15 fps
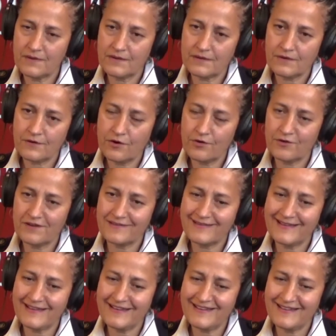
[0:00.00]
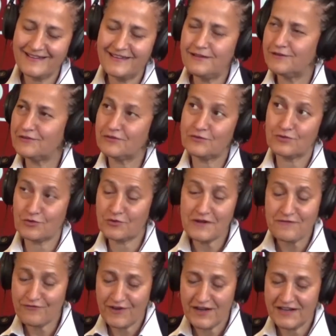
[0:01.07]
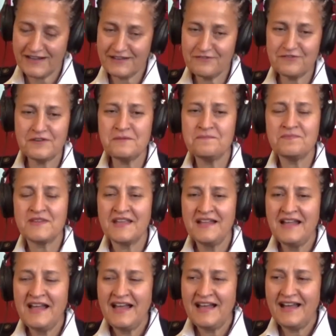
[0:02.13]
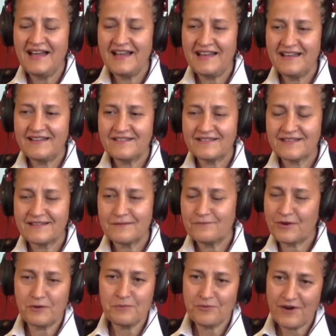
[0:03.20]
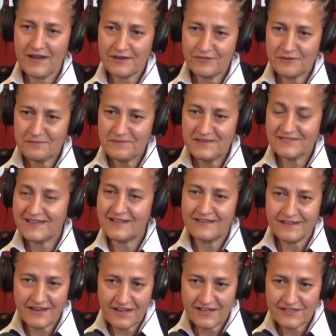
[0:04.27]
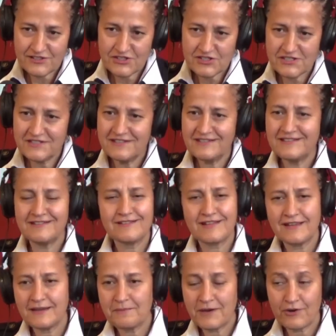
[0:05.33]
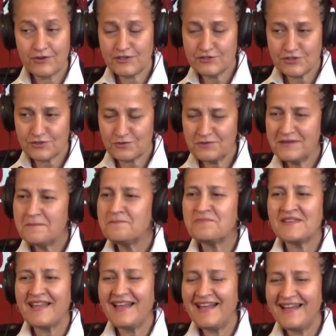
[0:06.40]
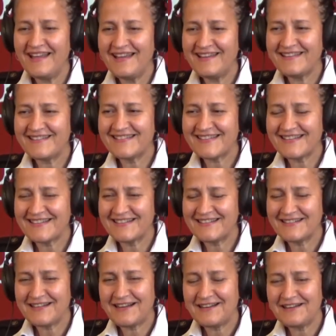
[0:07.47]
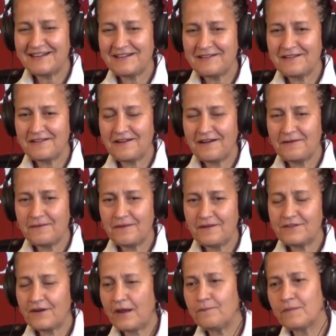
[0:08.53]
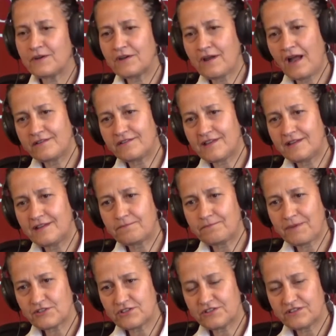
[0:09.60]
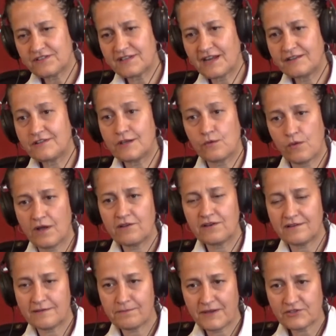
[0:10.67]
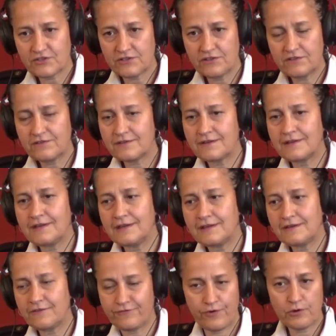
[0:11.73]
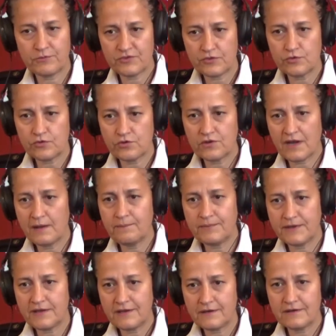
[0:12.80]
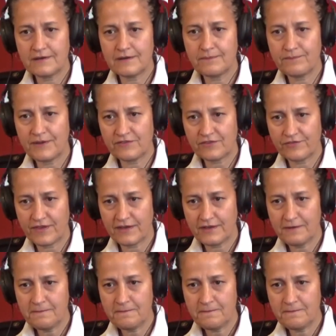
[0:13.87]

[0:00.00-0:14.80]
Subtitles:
Currently, he is 35, and I'm very proud of him. He's getting engaged. He's getting married in June. And I'm an IT specialist, an IT quality specialist in a pharmaceutical company in Pennsylvania,